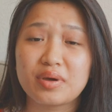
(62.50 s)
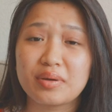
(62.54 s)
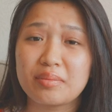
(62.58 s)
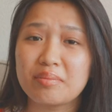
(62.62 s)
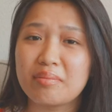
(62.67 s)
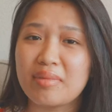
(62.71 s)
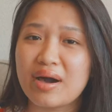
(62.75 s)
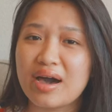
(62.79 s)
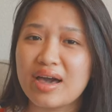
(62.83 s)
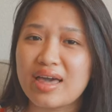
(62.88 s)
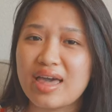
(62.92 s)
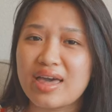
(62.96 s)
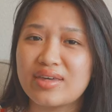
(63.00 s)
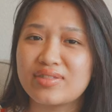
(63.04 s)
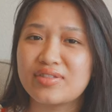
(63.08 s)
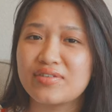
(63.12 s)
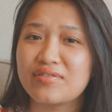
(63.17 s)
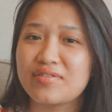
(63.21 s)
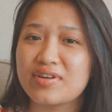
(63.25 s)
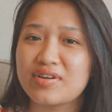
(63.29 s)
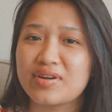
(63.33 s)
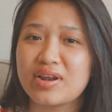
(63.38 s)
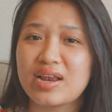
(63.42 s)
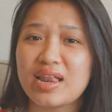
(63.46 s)
my mind at
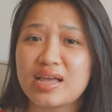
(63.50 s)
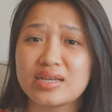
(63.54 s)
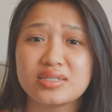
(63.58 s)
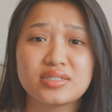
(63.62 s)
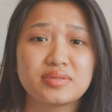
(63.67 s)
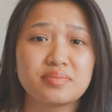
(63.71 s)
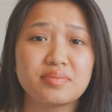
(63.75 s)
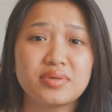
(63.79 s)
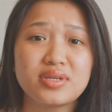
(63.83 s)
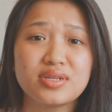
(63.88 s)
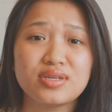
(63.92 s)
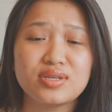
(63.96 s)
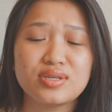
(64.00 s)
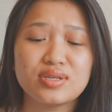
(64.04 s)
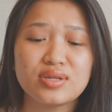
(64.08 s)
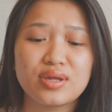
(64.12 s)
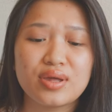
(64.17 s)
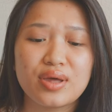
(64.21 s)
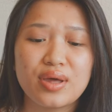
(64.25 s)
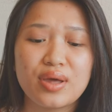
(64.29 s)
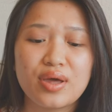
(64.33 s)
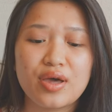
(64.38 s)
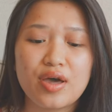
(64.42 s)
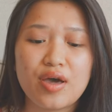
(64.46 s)
the very last minute
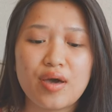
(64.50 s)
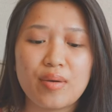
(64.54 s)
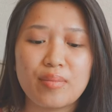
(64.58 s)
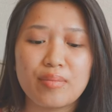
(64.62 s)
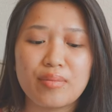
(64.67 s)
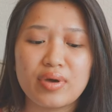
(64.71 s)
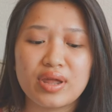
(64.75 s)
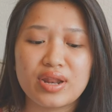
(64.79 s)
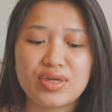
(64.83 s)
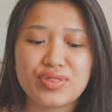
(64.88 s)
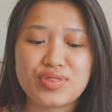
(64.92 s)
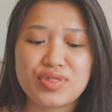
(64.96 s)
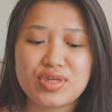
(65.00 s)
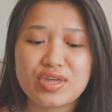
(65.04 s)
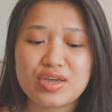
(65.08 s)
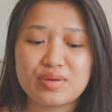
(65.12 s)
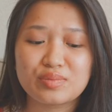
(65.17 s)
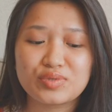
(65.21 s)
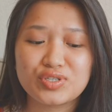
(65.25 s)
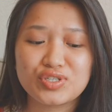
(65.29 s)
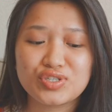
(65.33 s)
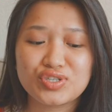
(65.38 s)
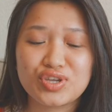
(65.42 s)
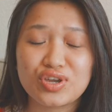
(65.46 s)
but I
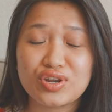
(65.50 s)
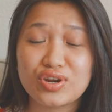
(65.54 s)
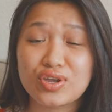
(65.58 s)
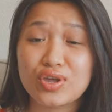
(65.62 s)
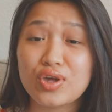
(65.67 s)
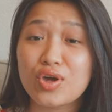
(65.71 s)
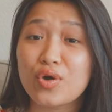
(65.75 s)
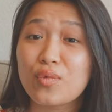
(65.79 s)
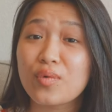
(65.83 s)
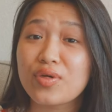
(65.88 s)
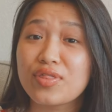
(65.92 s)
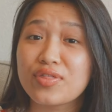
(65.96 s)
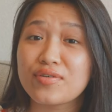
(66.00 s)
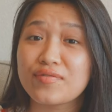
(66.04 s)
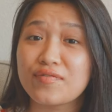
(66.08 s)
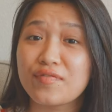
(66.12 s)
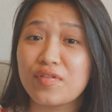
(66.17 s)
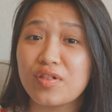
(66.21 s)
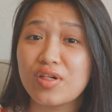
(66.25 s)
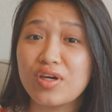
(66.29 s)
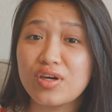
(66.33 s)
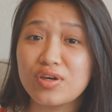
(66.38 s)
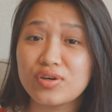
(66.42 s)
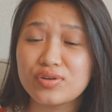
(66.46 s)
think I'm just gonna go with the
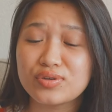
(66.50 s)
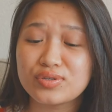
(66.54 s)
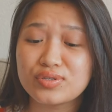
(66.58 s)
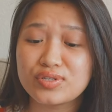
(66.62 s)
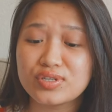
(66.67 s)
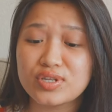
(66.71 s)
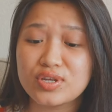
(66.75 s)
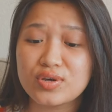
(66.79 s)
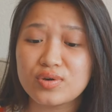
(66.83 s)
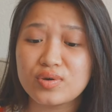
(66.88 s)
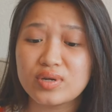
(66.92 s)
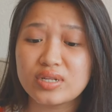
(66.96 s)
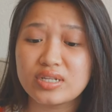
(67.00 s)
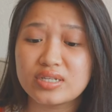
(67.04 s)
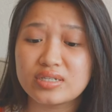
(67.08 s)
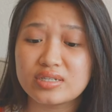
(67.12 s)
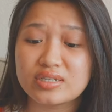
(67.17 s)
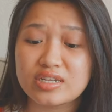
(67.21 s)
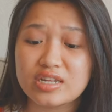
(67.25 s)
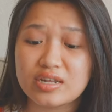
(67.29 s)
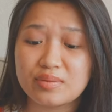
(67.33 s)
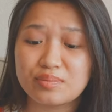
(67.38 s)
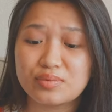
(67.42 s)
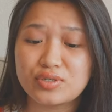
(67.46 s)
flow. So
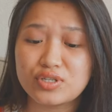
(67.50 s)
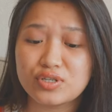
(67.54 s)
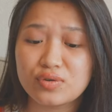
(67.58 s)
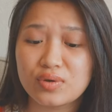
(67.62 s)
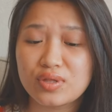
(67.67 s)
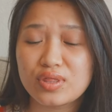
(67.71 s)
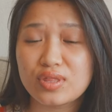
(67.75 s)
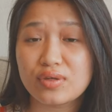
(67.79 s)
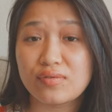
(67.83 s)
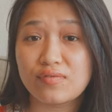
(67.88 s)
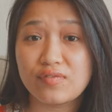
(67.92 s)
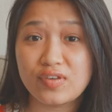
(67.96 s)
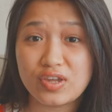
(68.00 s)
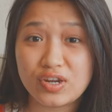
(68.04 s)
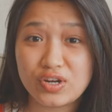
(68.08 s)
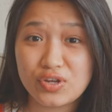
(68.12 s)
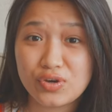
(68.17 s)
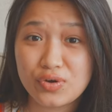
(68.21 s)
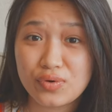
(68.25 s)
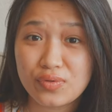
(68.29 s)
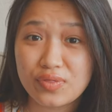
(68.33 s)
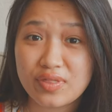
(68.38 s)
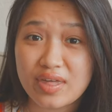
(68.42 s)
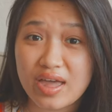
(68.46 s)
instead of doing the
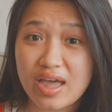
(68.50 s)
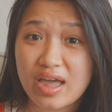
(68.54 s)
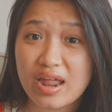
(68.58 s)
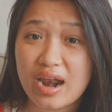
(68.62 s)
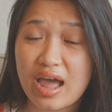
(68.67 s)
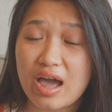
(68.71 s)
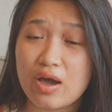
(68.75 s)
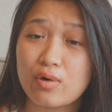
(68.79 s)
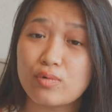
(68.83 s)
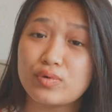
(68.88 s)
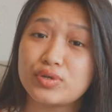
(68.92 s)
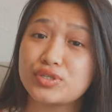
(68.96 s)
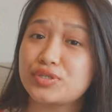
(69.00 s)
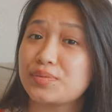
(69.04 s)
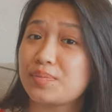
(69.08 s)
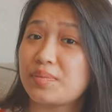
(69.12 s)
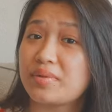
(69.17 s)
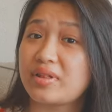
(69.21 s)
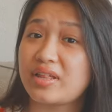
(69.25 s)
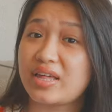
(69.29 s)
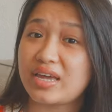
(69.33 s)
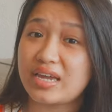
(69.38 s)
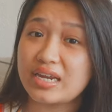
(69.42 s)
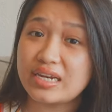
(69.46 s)
video that I was
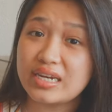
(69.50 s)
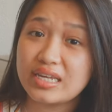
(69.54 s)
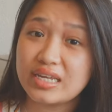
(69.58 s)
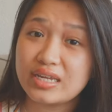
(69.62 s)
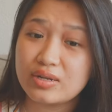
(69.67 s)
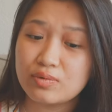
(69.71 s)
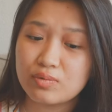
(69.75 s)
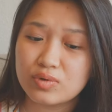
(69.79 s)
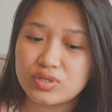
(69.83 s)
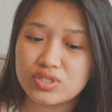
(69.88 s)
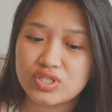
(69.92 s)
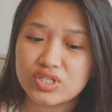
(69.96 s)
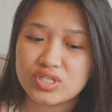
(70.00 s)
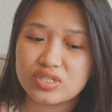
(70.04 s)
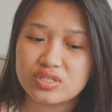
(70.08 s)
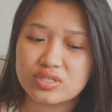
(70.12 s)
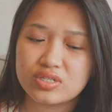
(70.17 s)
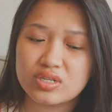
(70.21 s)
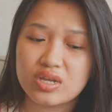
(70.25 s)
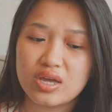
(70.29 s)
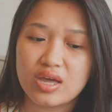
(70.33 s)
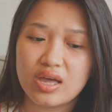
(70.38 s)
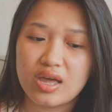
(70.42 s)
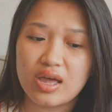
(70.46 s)
planning, which
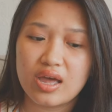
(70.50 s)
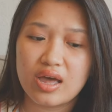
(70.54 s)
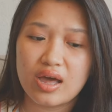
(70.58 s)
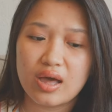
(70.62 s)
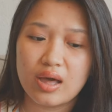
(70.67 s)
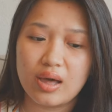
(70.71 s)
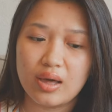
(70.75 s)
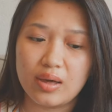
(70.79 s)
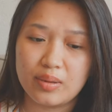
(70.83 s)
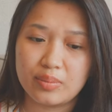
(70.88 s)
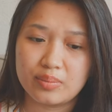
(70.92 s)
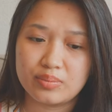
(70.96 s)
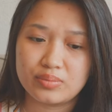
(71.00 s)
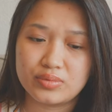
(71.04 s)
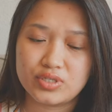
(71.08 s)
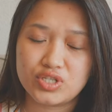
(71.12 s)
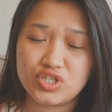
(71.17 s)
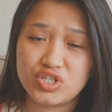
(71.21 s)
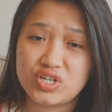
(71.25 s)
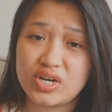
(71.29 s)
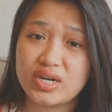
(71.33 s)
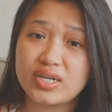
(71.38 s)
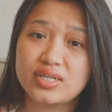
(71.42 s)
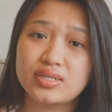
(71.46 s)
is um,
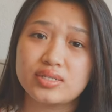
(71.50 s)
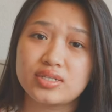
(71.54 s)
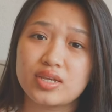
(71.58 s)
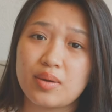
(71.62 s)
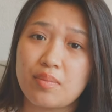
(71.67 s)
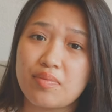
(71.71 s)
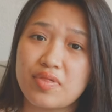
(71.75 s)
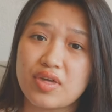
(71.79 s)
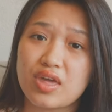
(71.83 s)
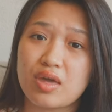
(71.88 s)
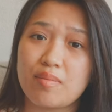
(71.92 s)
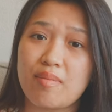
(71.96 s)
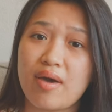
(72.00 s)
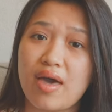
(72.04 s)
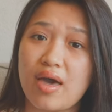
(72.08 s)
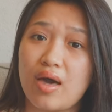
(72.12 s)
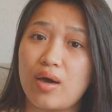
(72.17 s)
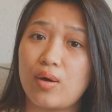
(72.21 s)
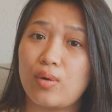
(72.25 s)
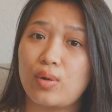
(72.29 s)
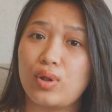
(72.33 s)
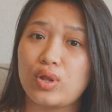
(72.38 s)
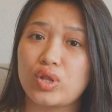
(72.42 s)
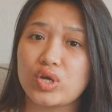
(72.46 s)
sharing something
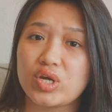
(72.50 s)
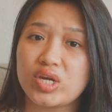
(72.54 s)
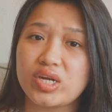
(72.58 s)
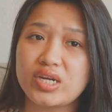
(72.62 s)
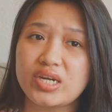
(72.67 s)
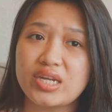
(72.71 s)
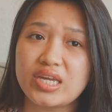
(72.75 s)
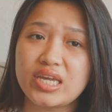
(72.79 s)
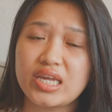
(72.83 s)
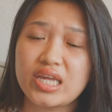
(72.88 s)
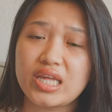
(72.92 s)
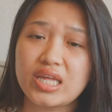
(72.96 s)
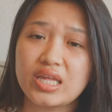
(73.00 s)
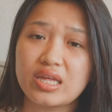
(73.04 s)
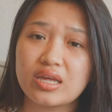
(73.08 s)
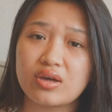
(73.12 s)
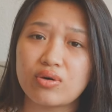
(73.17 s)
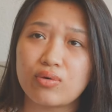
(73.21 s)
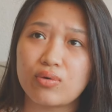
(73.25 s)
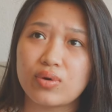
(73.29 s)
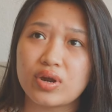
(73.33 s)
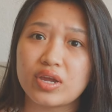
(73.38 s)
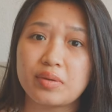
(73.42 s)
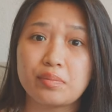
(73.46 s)
about learning
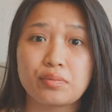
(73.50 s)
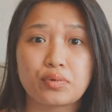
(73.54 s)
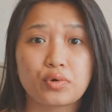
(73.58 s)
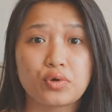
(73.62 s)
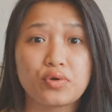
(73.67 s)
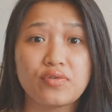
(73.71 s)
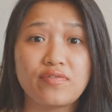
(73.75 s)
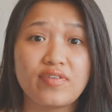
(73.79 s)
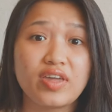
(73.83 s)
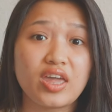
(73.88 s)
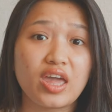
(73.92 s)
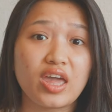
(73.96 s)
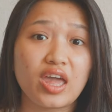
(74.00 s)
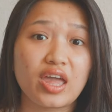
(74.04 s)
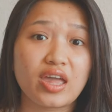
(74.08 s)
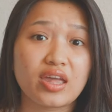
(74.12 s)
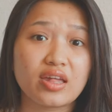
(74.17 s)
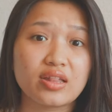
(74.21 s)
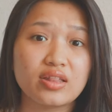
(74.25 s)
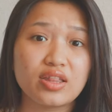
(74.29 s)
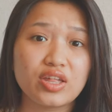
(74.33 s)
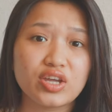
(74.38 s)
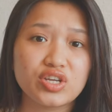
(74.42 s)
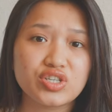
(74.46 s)
or improving
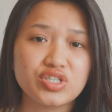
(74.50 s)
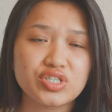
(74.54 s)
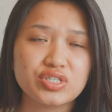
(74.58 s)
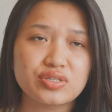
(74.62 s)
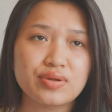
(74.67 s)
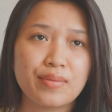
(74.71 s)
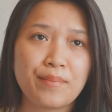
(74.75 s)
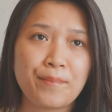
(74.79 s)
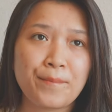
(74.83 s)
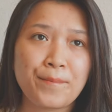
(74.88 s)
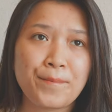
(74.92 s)
English,